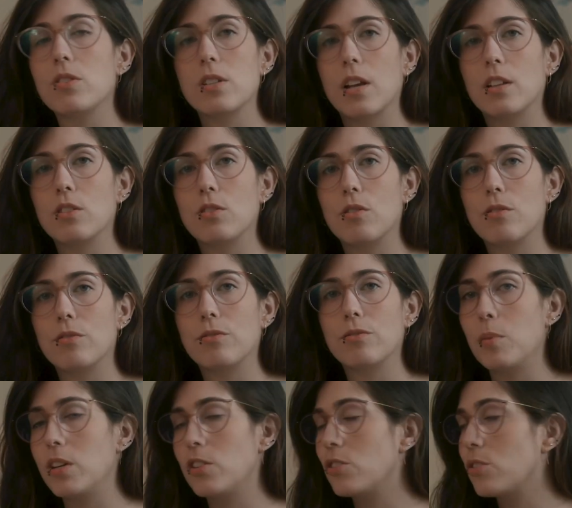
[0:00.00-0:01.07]
set of
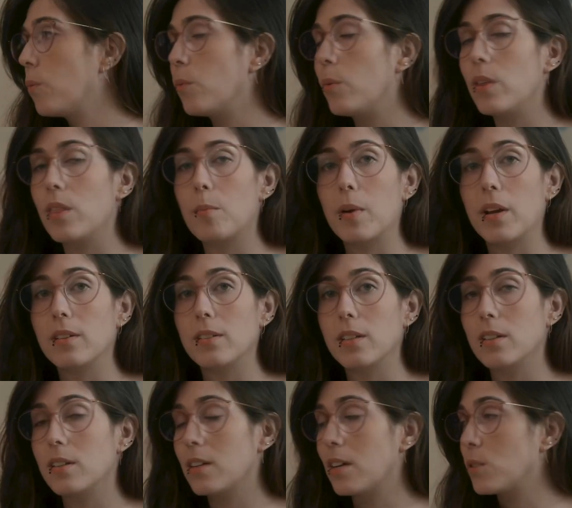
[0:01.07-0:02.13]
pictures with the
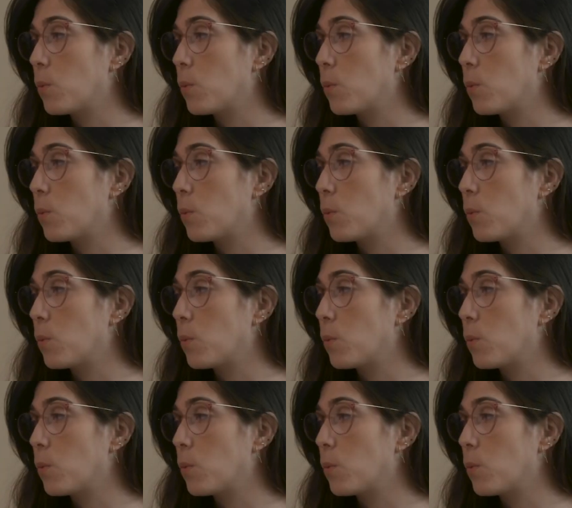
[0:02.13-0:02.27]
painting as